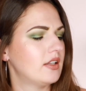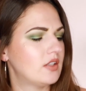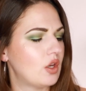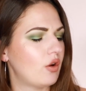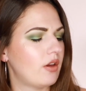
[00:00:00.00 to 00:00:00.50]

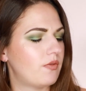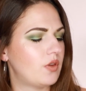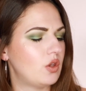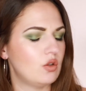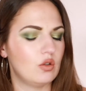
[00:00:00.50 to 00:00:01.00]
So if
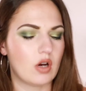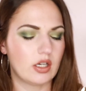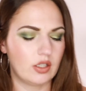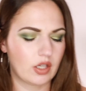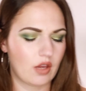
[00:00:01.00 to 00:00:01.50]
you
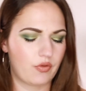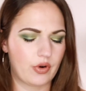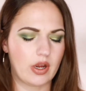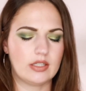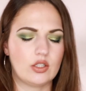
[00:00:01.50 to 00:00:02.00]
are looking
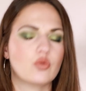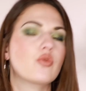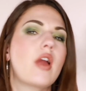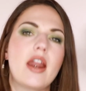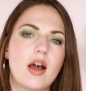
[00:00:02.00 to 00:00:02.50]
for a
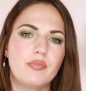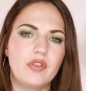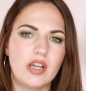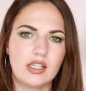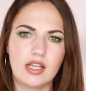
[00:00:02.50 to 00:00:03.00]
straight up
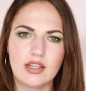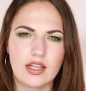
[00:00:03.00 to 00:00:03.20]
vanilla,